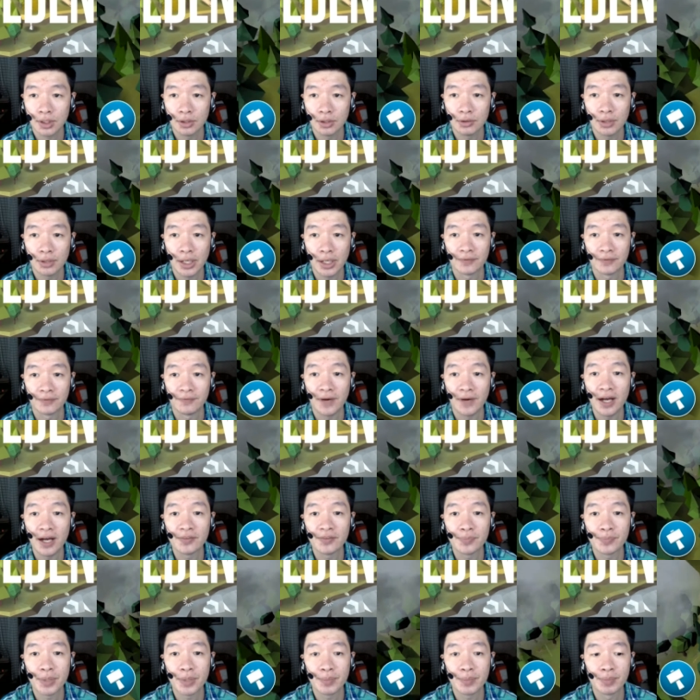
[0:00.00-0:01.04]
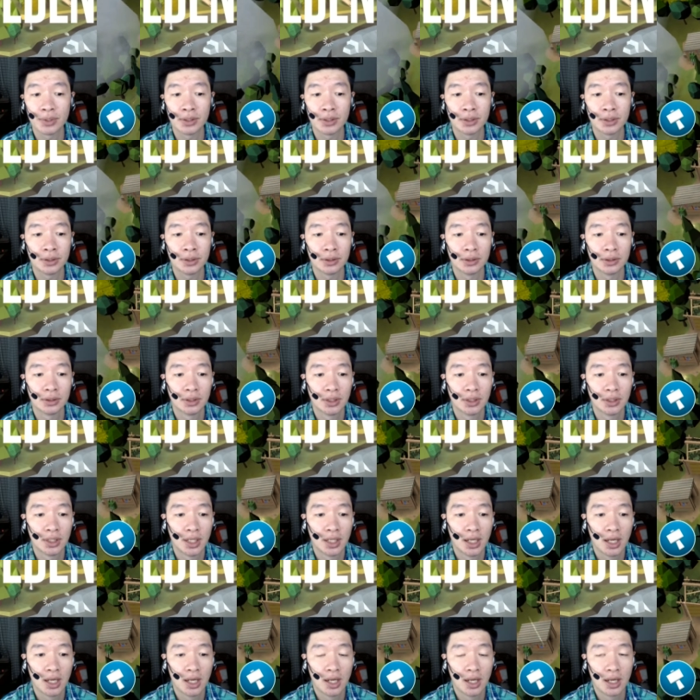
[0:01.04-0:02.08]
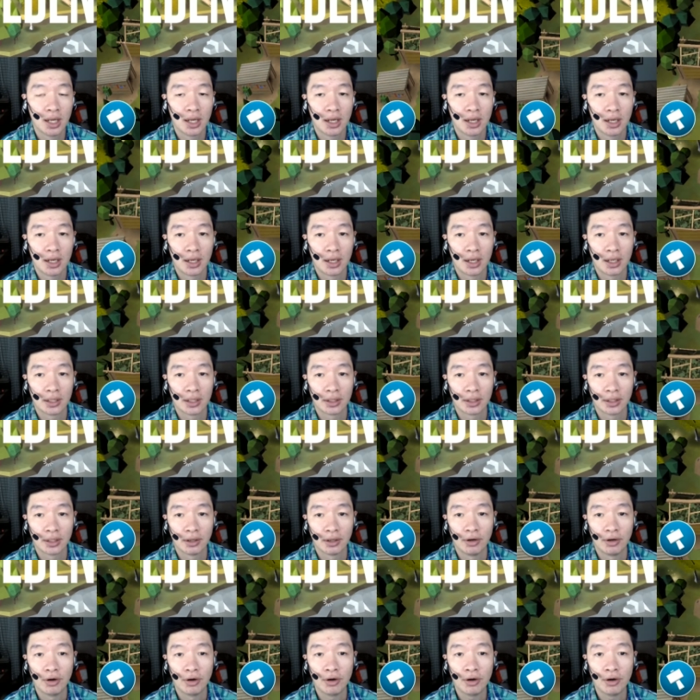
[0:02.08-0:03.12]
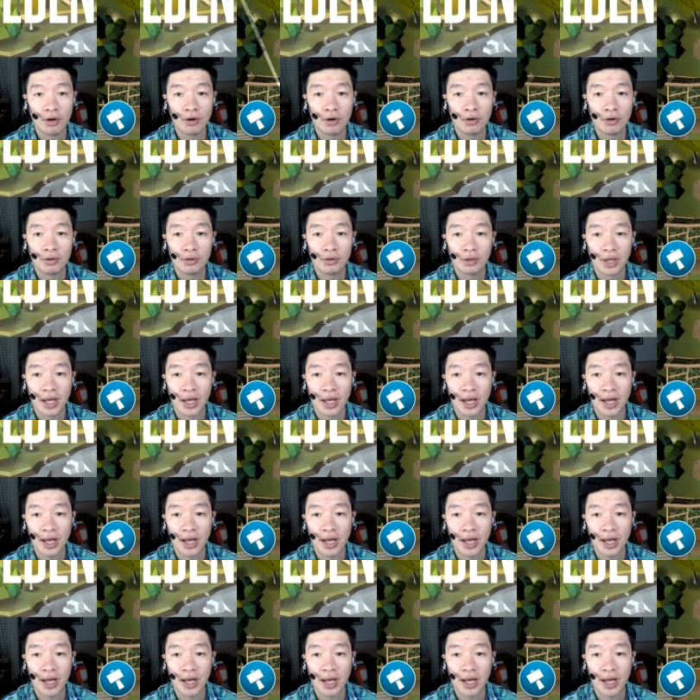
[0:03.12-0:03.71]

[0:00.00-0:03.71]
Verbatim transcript: Alright, 5 people all